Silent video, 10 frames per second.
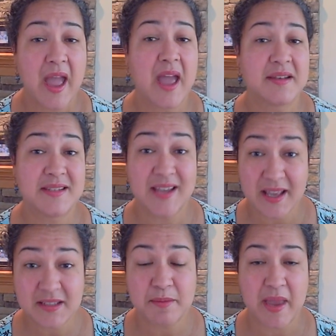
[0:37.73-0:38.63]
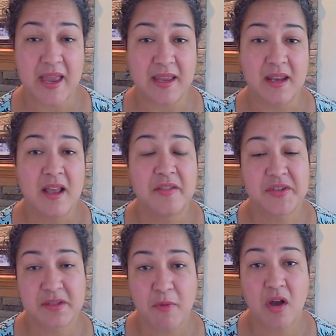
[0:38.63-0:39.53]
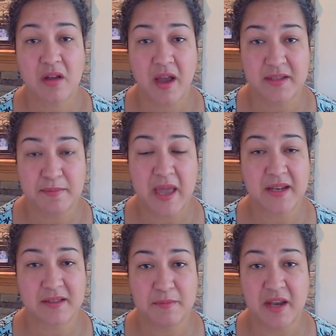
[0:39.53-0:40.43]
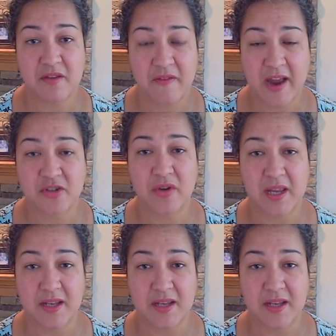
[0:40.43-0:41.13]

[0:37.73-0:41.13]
and decimate the small cosmetics manufacturing